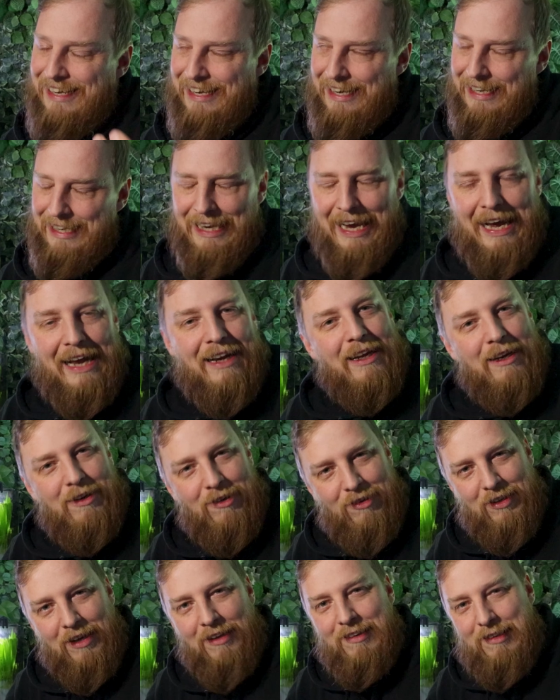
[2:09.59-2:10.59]
Again,
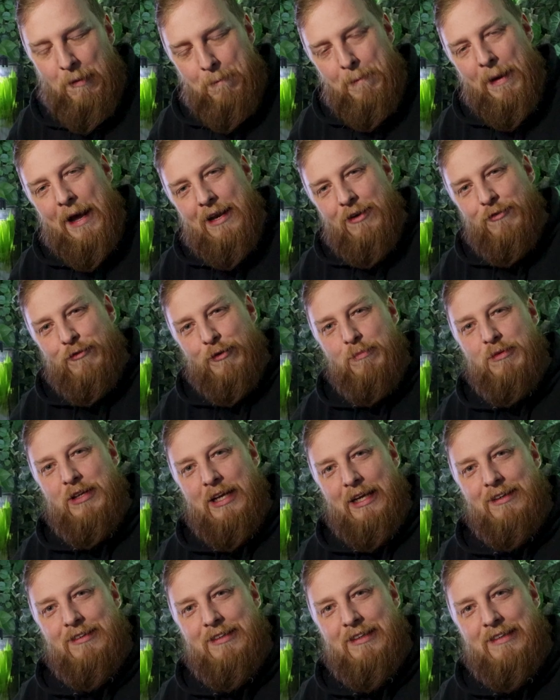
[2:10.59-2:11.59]
it does depend from
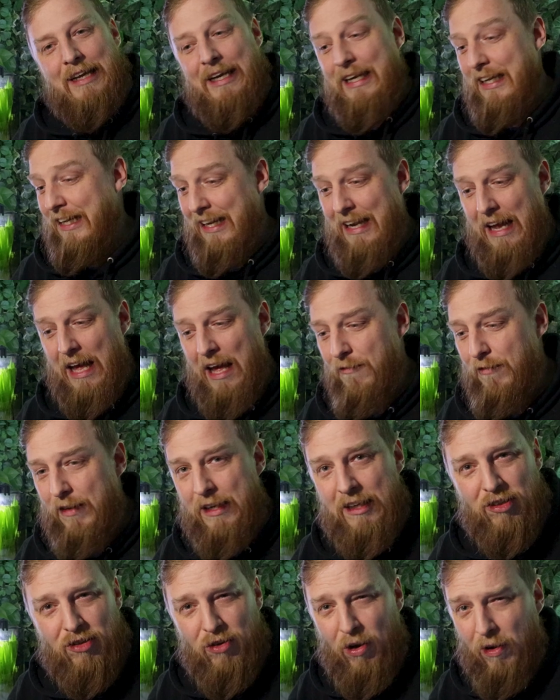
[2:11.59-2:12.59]
tank to tank. In
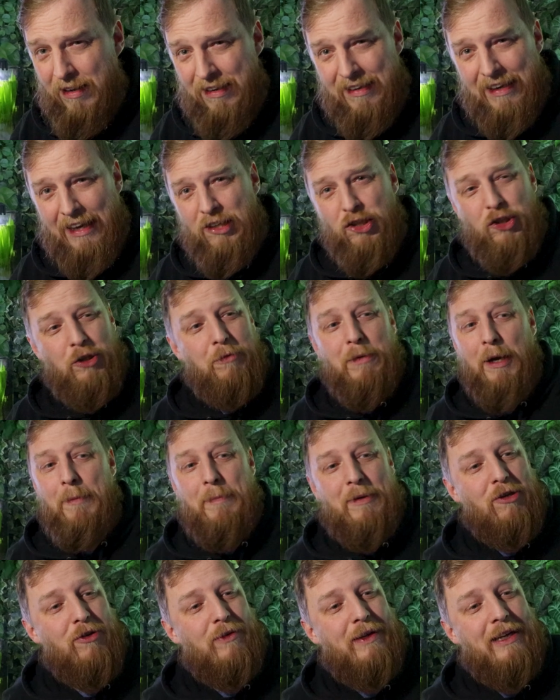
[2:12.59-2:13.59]
heavily stocked tanks, you might
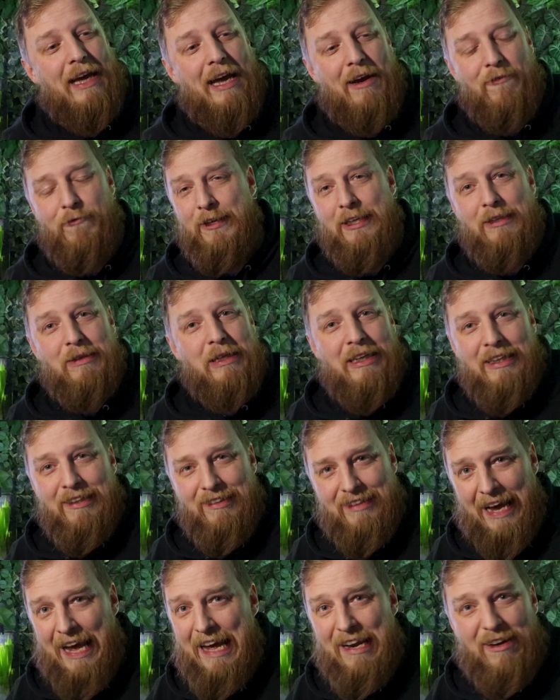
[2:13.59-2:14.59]
be doing it every
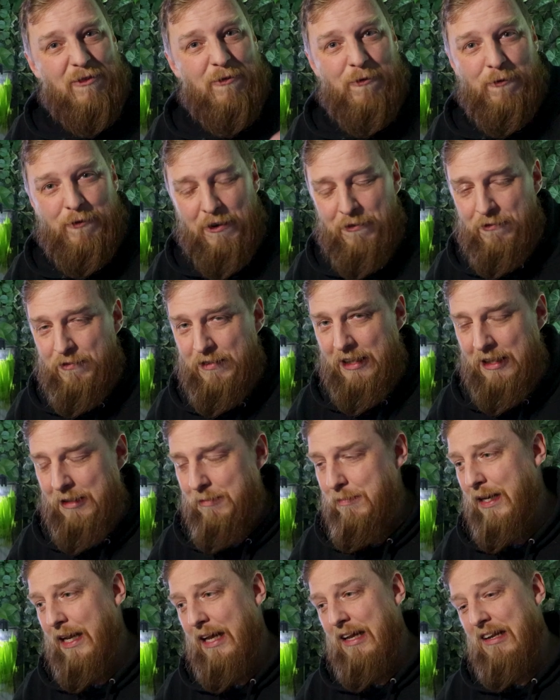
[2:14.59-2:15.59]
10-15
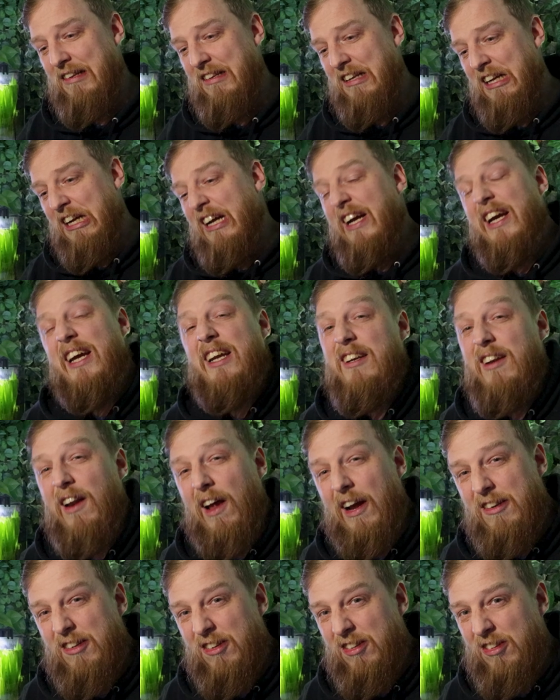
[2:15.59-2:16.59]
minutes. In
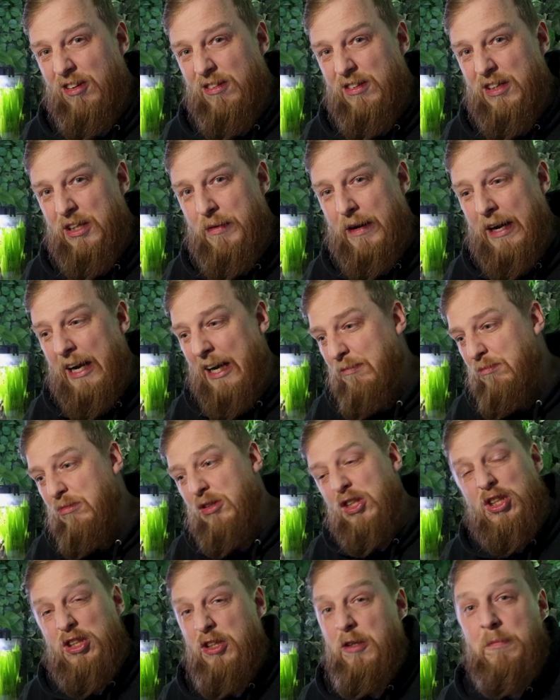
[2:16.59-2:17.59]
lighter stocked
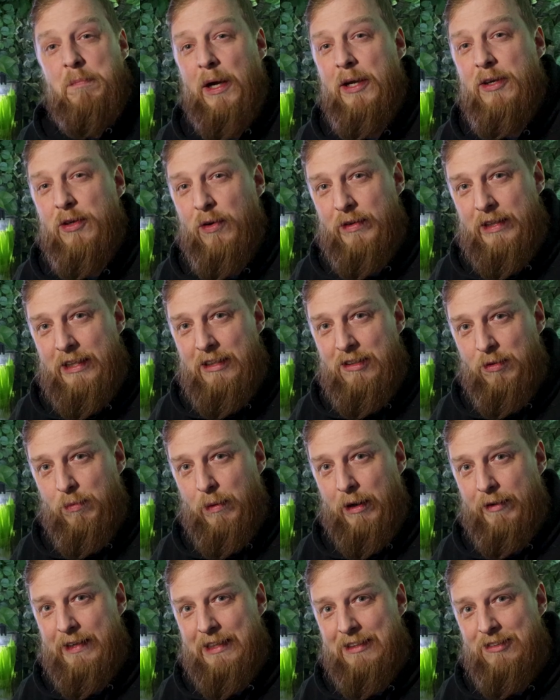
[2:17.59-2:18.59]
aquariums, you might not need to
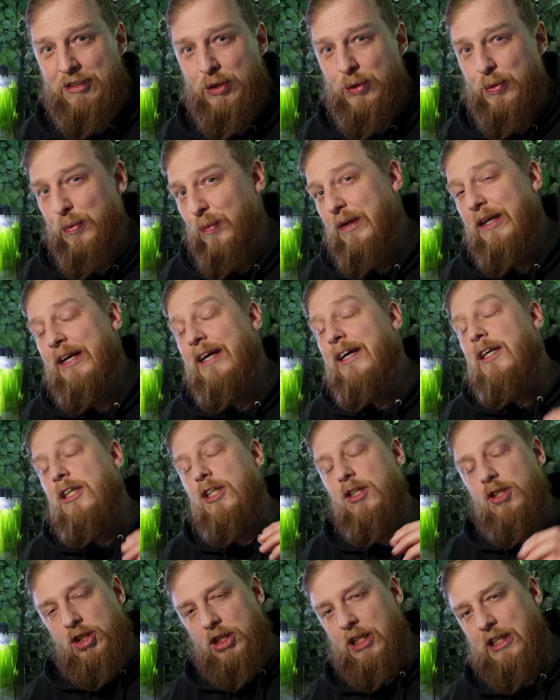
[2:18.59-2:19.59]
worry at all.
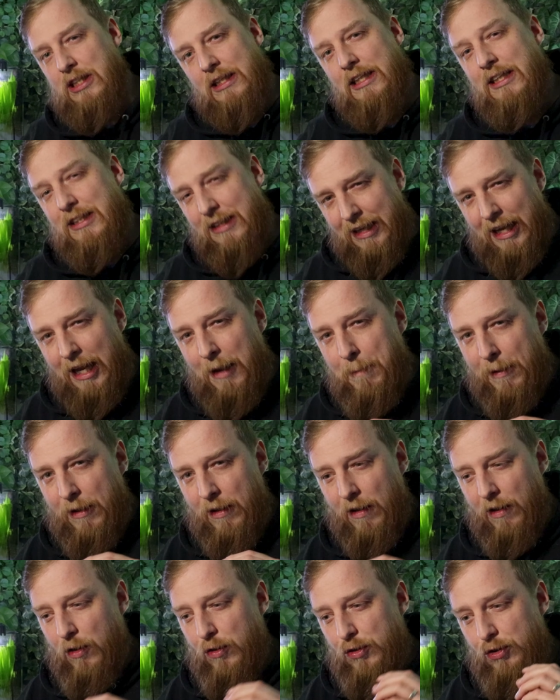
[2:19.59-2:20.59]
You just need to keep an
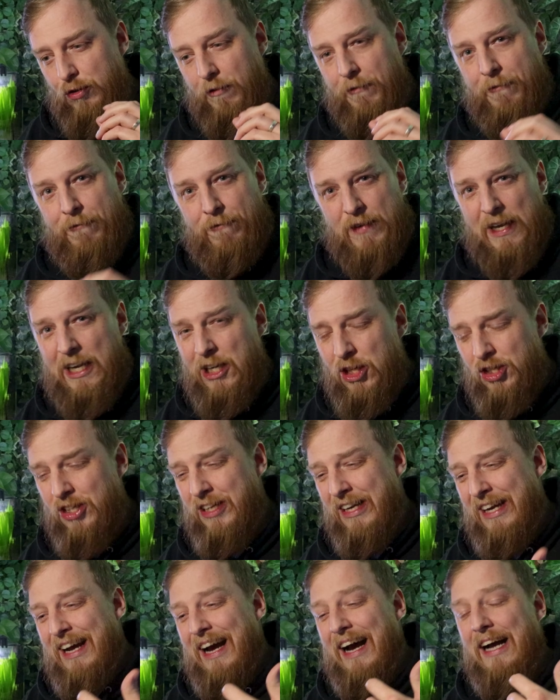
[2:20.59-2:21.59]
eye on your
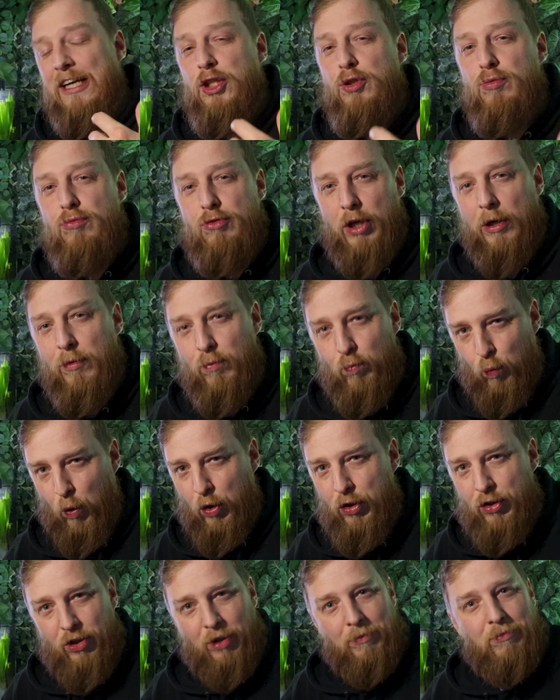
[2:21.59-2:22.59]
fish, and you don't
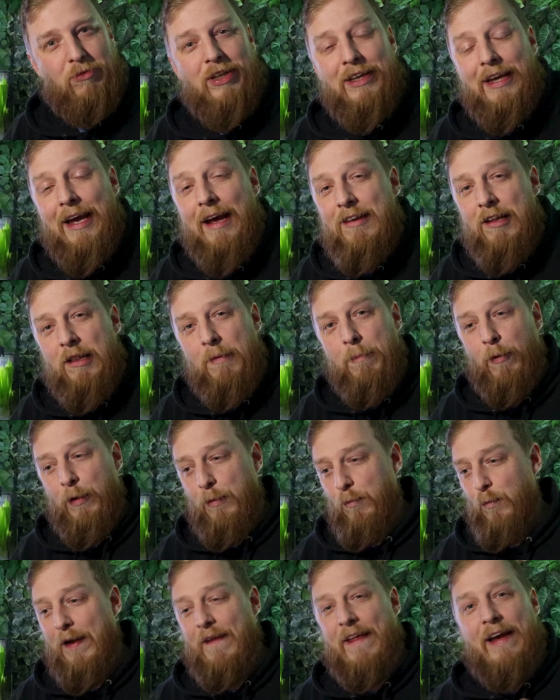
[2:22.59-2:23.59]
want them to get to the
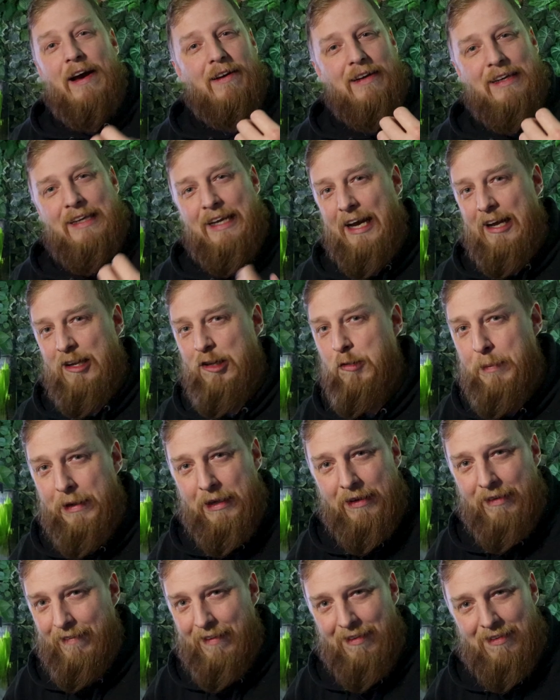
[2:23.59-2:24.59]
point where they are
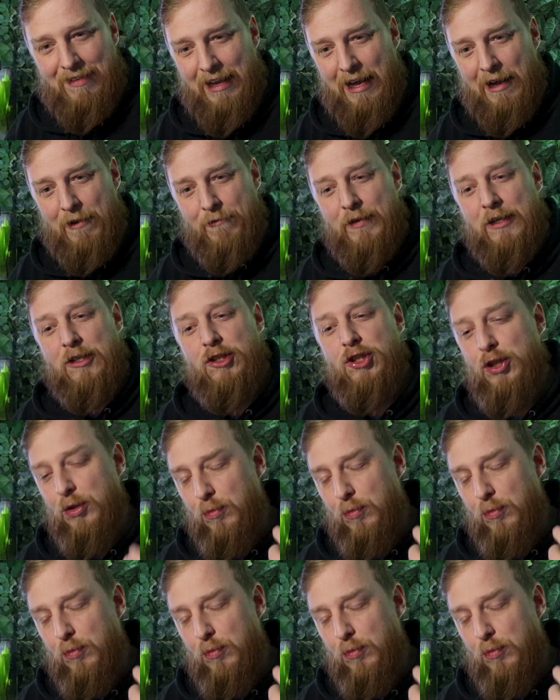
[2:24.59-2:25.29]
gasping at the surface.